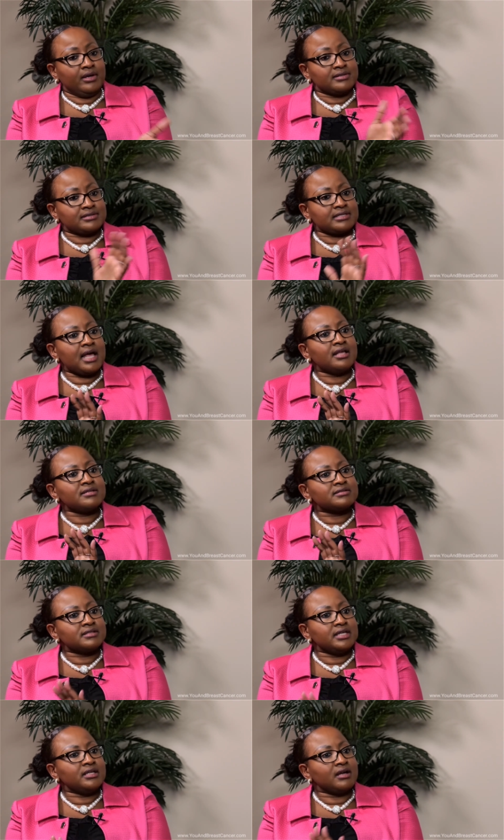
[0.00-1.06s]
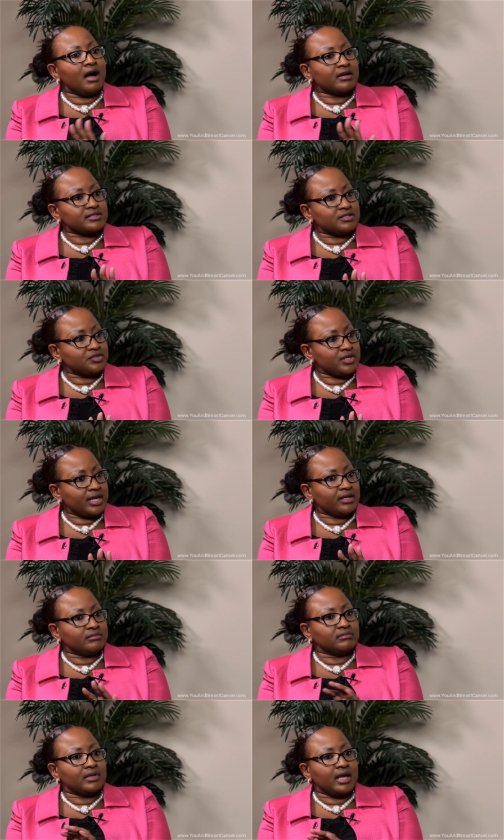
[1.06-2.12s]
cells need
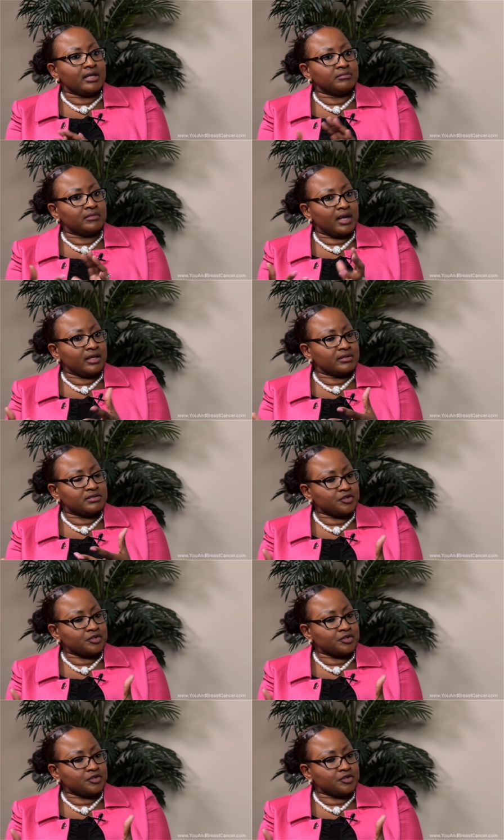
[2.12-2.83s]
oxygen and, and